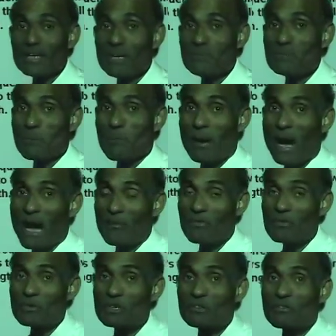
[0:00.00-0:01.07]
if the
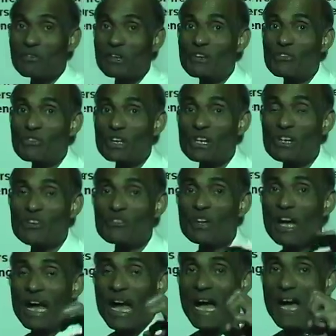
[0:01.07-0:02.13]
path difference is
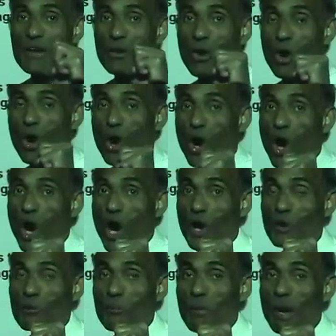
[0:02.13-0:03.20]
an
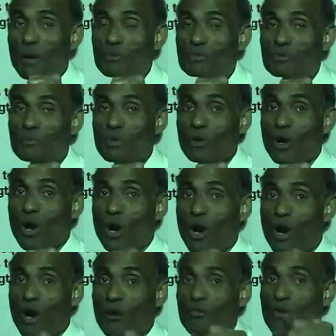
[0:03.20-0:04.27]
odd multiple
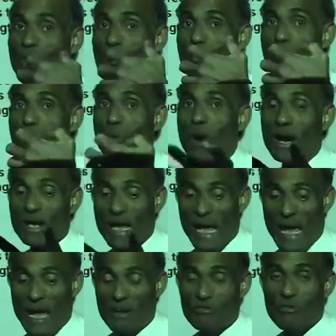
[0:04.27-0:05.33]
of
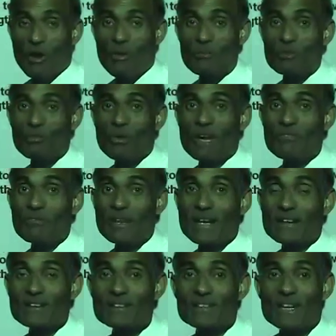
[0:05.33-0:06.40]
1/2 of the
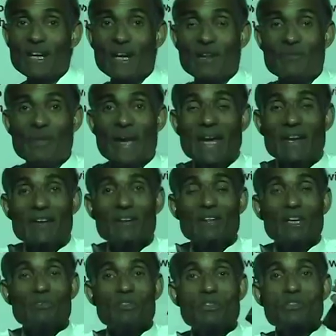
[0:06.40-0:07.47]
wavelength, then
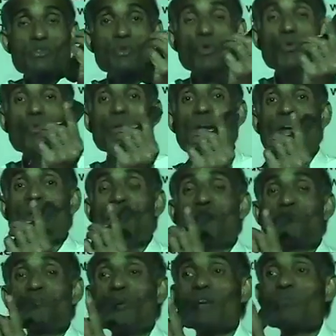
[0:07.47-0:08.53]
the two
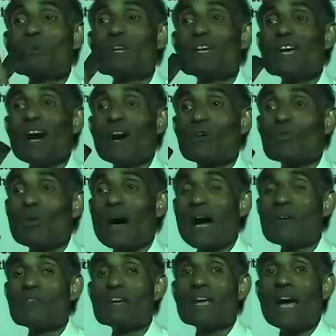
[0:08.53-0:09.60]
waves will be
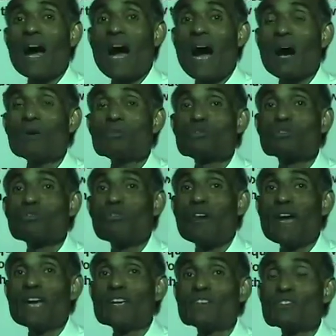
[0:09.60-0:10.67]
arriving out of
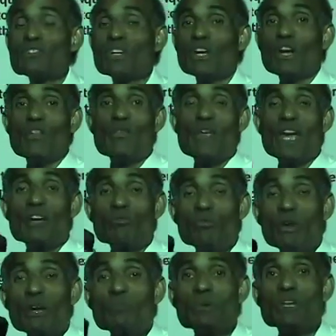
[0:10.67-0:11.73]
phase. There
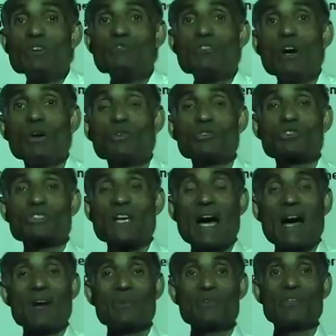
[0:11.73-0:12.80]
will be no
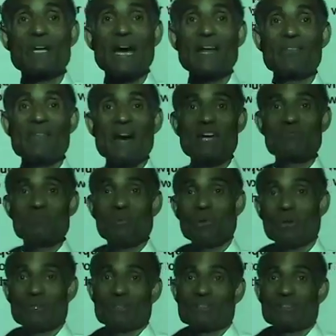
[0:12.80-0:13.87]
sound at that
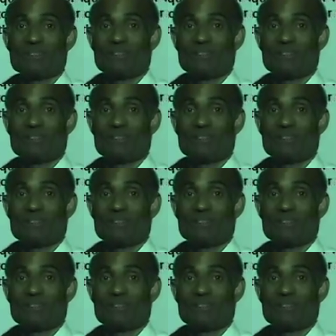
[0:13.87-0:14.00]
point.